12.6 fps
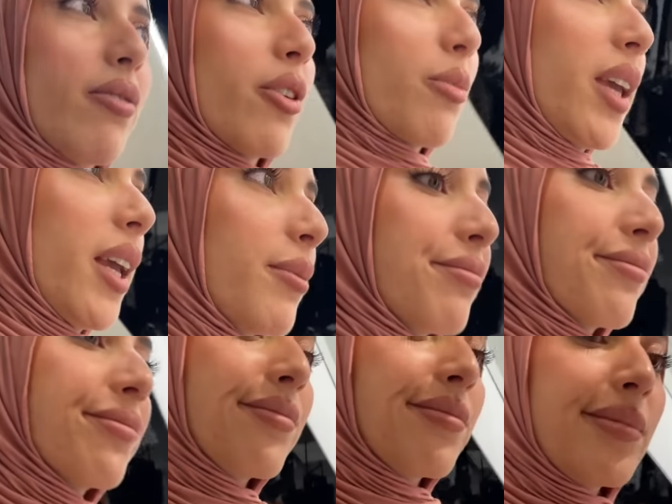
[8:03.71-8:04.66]
for me.
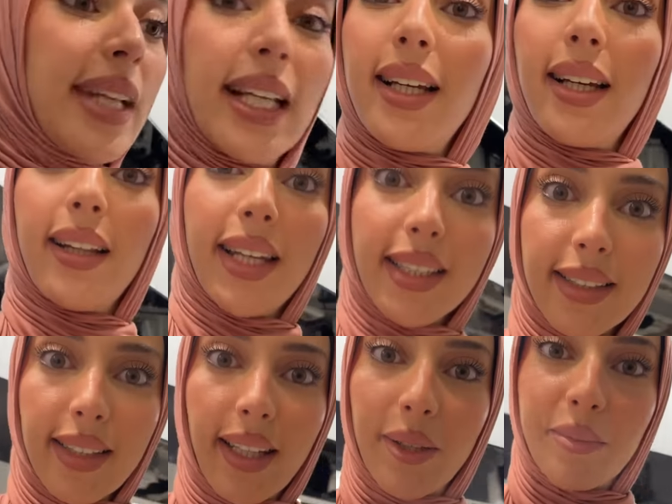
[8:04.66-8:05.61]
Let's
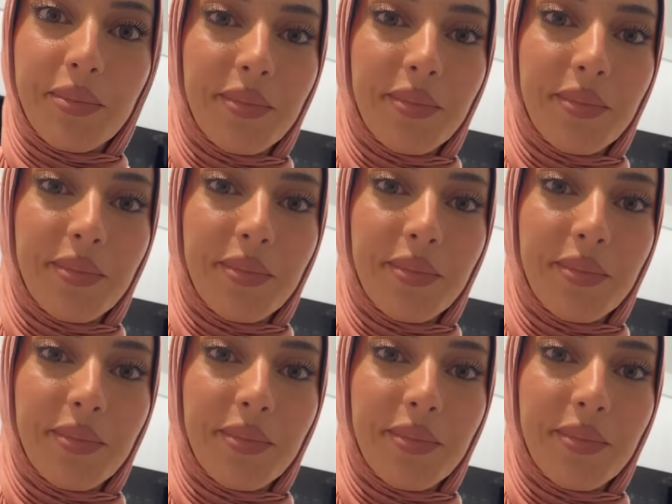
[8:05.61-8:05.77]
see.